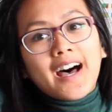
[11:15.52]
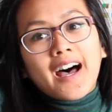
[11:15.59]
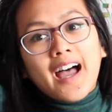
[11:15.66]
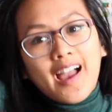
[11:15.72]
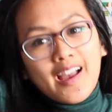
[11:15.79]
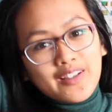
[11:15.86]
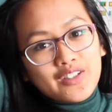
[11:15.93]

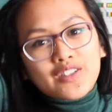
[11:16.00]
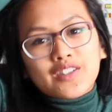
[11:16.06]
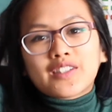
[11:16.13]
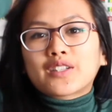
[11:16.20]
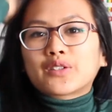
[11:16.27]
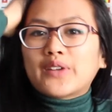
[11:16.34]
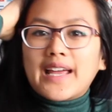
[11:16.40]
I
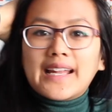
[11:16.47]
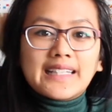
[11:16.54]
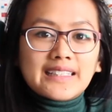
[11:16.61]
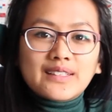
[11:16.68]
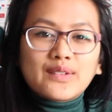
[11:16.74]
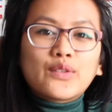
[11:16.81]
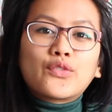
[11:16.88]
just
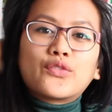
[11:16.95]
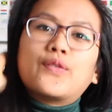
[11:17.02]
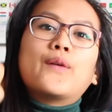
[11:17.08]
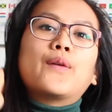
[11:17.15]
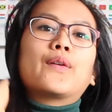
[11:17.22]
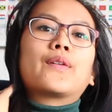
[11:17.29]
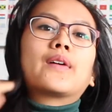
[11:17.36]
rented it
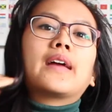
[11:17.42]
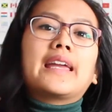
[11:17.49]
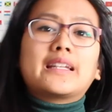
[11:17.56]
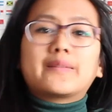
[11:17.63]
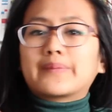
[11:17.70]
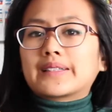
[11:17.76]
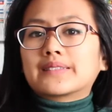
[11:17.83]
for
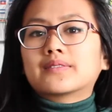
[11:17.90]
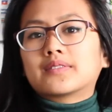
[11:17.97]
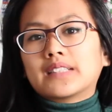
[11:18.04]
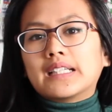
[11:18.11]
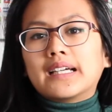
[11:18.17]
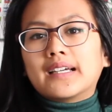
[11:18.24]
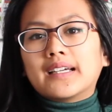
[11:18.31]
8
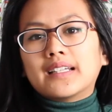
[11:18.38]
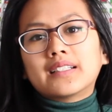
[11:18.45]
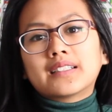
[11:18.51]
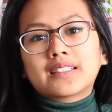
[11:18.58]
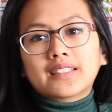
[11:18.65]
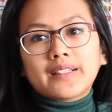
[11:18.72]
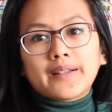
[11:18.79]
months,
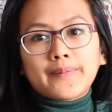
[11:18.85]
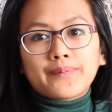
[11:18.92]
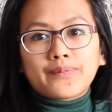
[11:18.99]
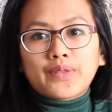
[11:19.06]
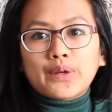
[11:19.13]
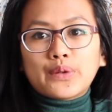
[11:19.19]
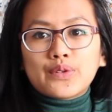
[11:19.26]
and
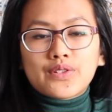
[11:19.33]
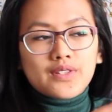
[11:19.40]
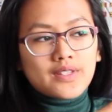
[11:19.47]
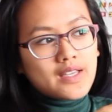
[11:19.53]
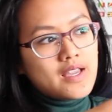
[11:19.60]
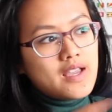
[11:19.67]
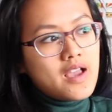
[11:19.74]

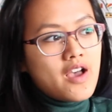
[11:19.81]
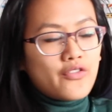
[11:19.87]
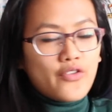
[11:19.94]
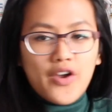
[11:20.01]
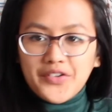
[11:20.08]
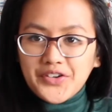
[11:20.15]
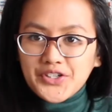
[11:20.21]
those
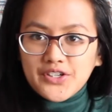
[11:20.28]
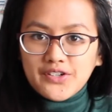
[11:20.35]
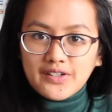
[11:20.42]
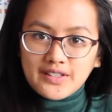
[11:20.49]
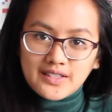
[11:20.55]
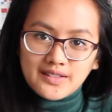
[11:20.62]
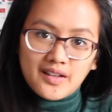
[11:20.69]

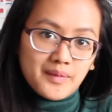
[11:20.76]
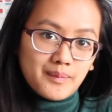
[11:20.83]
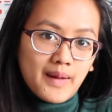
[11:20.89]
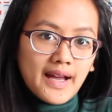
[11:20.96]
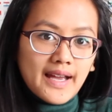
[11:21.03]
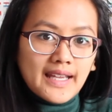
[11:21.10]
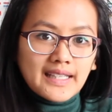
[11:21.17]
furniture is not
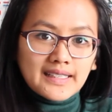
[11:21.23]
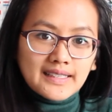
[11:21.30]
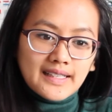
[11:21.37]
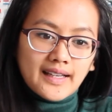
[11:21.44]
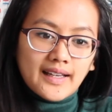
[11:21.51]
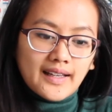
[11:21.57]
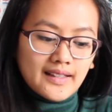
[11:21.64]

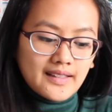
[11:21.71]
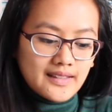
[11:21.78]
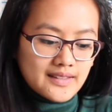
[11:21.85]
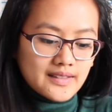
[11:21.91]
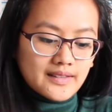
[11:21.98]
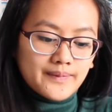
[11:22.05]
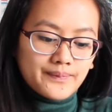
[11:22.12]
mine,
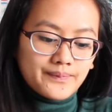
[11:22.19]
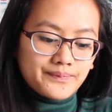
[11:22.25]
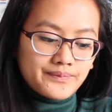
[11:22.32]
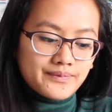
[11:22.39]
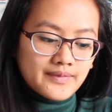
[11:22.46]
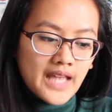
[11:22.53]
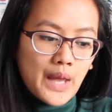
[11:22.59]
and
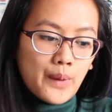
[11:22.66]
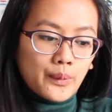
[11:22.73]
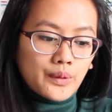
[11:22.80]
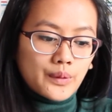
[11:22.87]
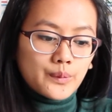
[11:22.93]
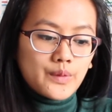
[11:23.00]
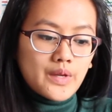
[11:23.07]
I
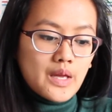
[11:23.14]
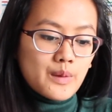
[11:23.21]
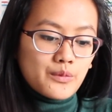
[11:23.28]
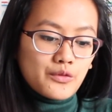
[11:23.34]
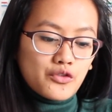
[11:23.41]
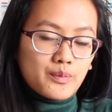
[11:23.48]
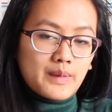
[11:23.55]
will
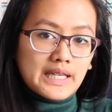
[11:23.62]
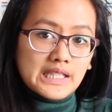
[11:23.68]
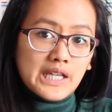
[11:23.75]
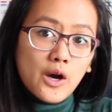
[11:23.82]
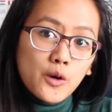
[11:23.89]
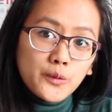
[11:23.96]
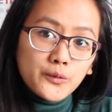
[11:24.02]
move back
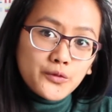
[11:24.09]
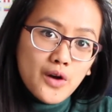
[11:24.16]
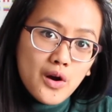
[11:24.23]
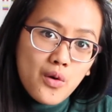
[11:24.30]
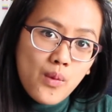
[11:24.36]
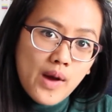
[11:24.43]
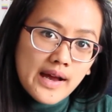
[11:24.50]
home for
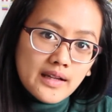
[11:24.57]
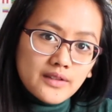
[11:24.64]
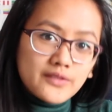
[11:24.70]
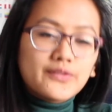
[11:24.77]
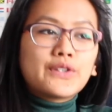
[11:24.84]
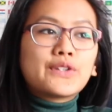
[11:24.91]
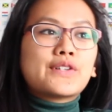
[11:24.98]
a
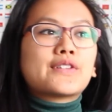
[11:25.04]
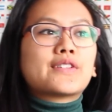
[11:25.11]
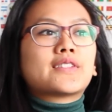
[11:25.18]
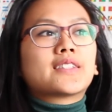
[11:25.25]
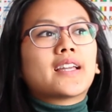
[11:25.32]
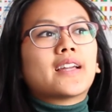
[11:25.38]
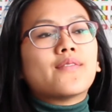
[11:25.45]
while
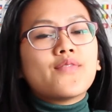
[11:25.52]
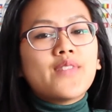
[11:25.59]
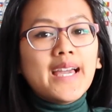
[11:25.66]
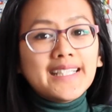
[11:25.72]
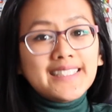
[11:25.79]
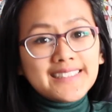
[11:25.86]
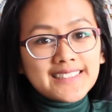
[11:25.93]
first, and
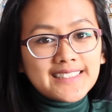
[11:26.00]
then